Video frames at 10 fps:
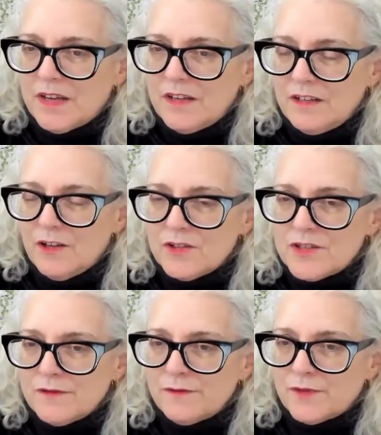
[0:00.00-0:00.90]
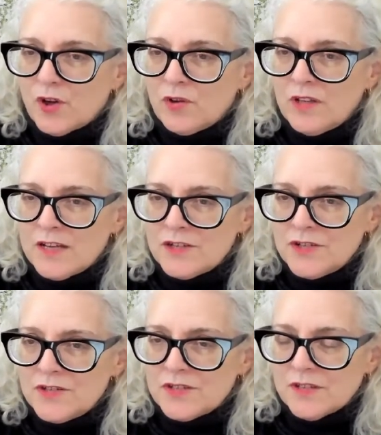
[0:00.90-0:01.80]
Lots of
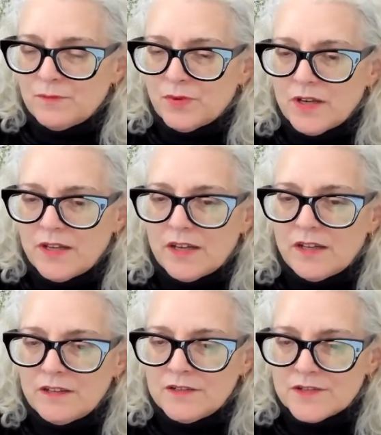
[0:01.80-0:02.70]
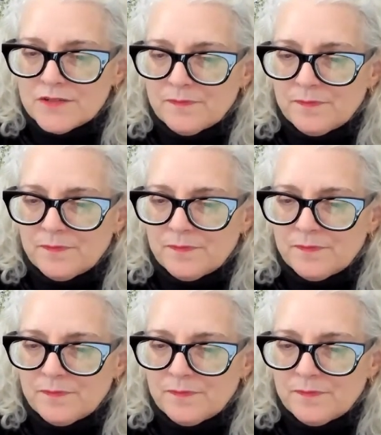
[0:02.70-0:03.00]
collages and bright colours.